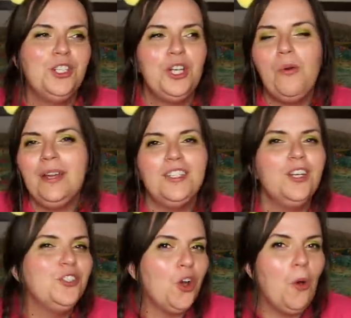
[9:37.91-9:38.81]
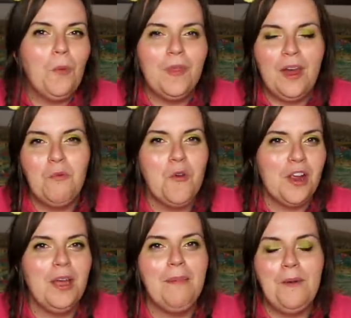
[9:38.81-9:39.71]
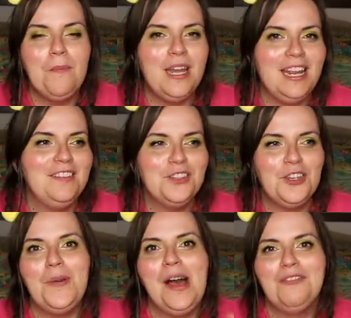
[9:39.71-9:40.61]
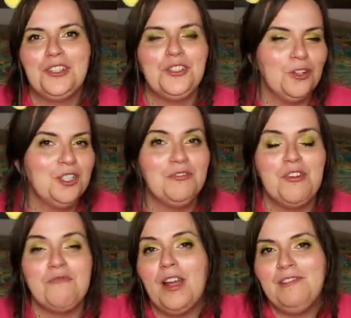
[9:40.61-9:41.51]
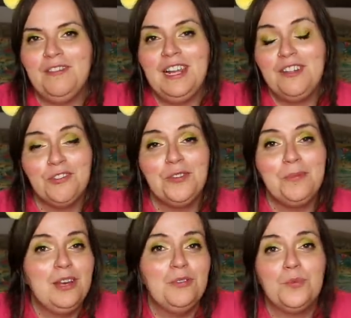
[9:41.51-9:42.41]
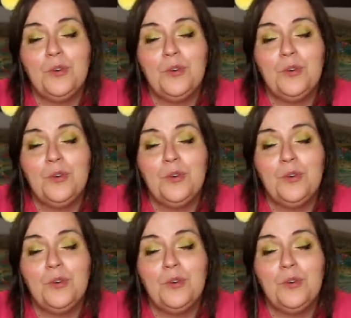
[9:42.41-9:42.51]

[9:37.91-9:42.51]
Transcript: She quits her job without worrying about money, and there's no aftershots of her rifling through bills,